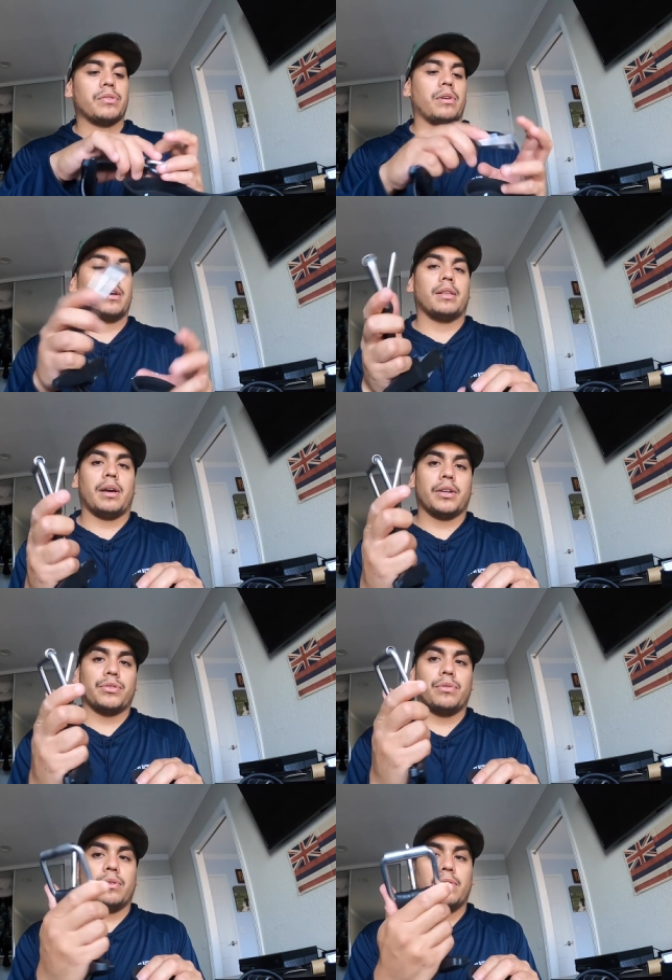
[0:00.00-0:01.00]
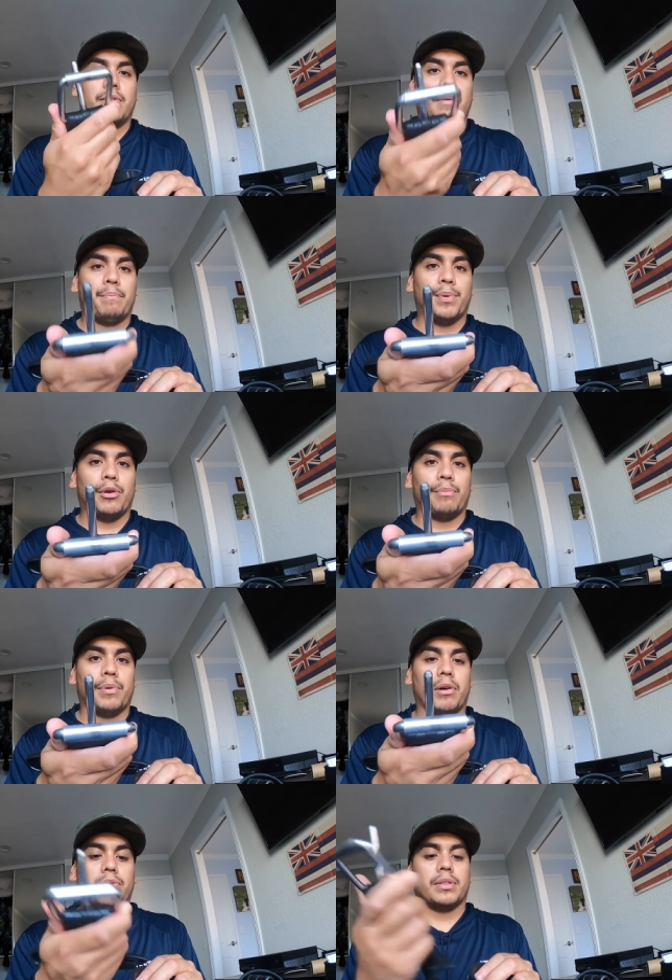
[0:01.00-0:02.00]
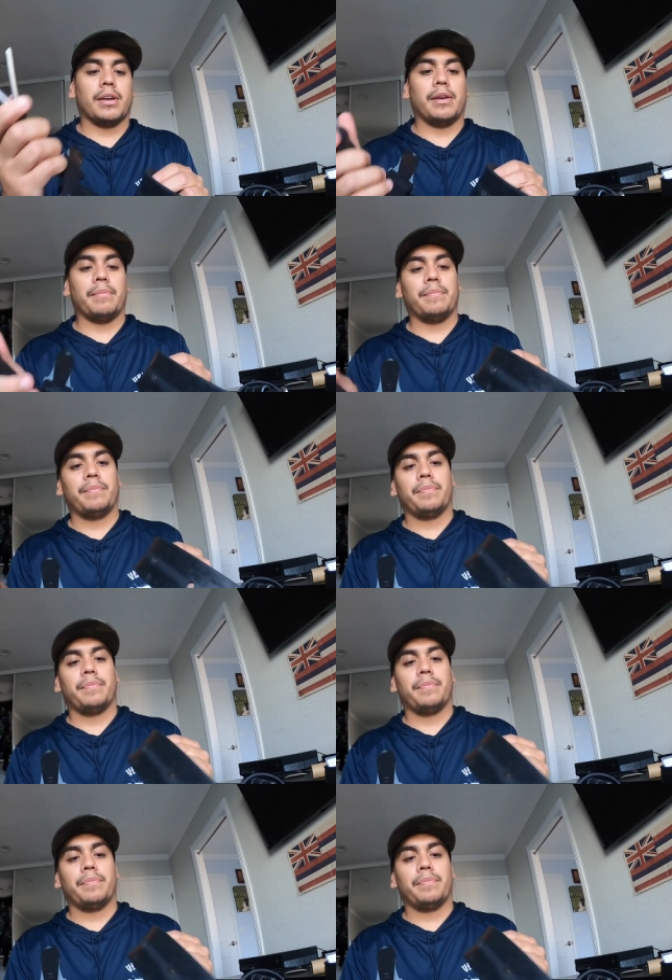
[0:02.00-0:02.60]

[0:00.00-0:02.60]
So I got the actual belt buckle type.